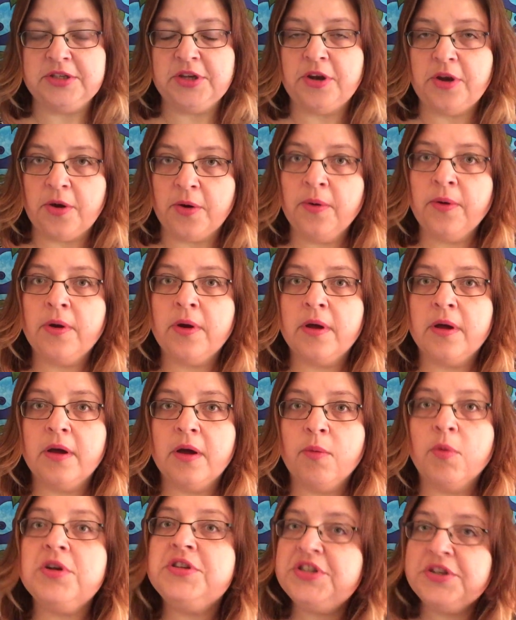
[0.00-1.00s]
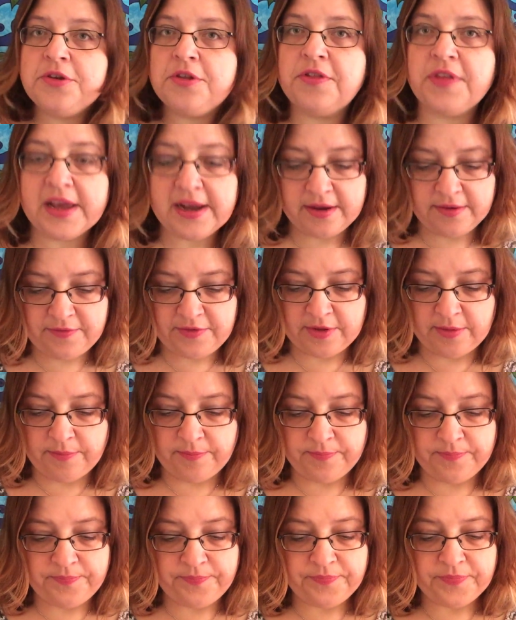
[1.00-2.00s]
you know? What do you think of them?